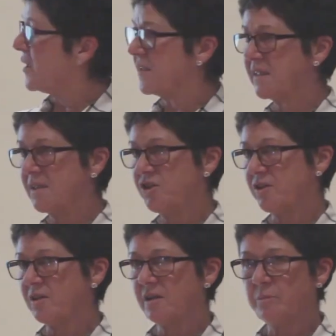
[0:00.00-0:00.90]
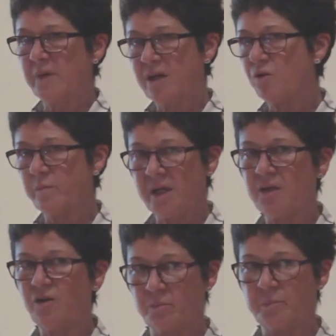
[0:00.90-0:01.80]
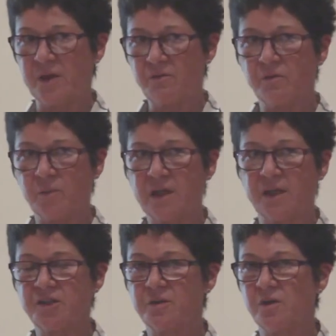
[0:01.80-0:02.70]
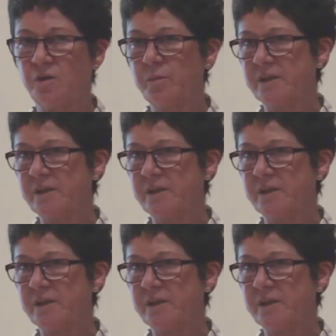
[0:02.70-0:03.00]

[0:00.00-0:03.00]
this journal may or may not be familiar to you,